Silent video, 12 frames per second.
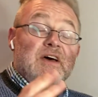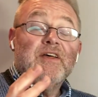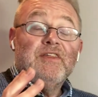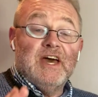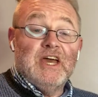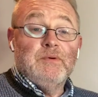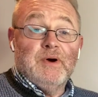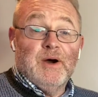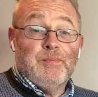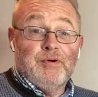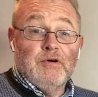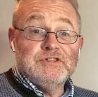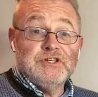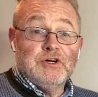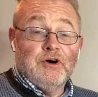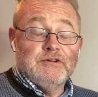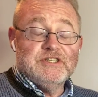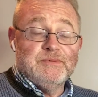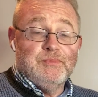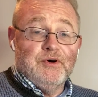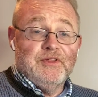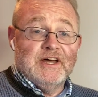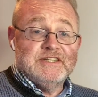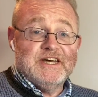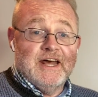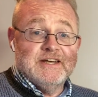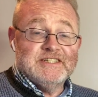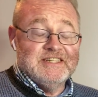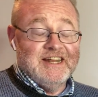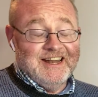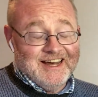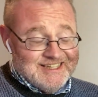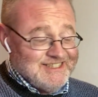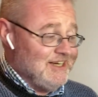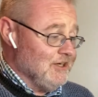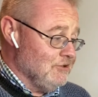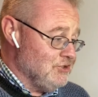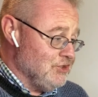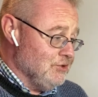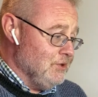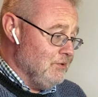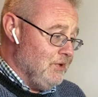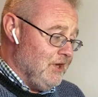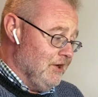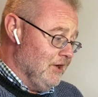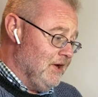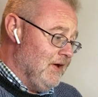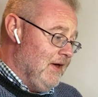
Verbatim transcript: There you are, pros and cons to both antennas. And the last thing I'll show you here